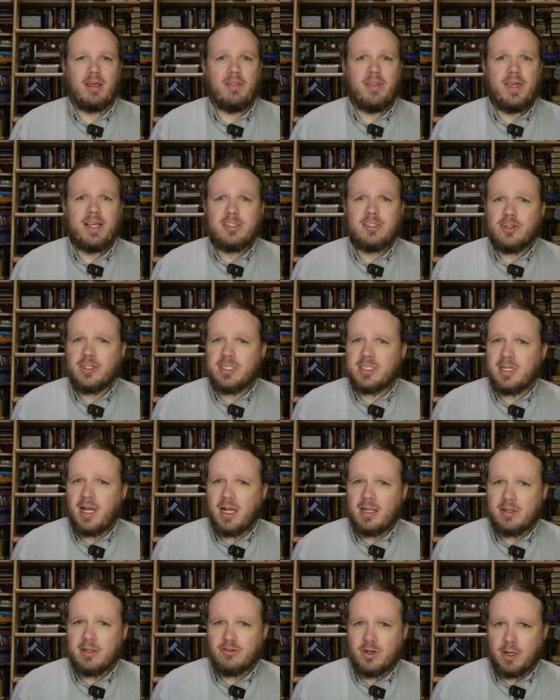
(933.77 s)
These are
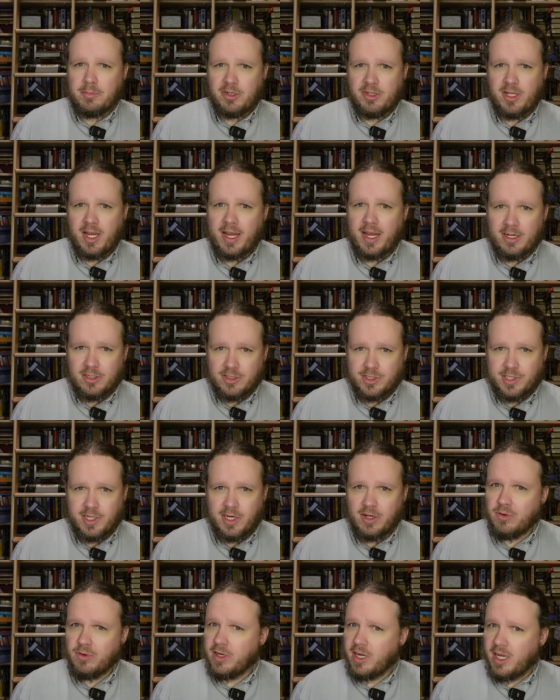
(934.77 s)
solid rubber tires
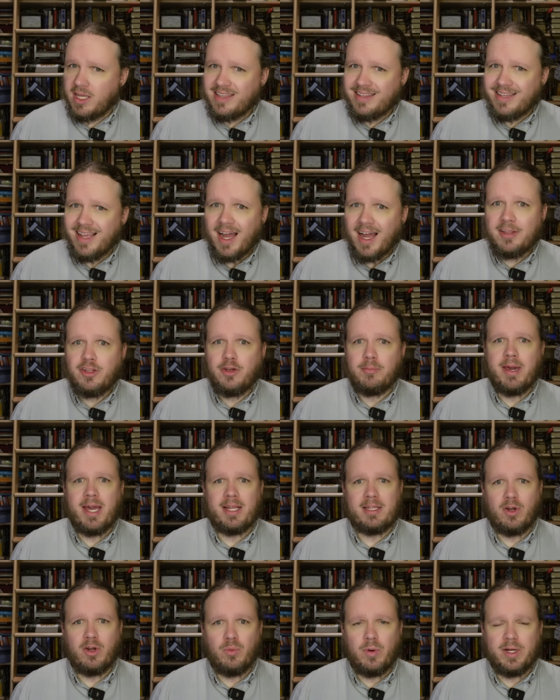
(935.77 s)
though, not
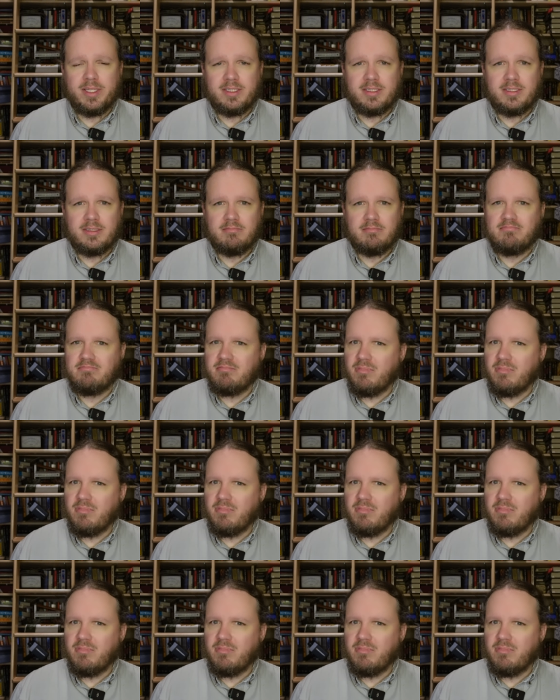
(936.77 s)
pneumatic ones.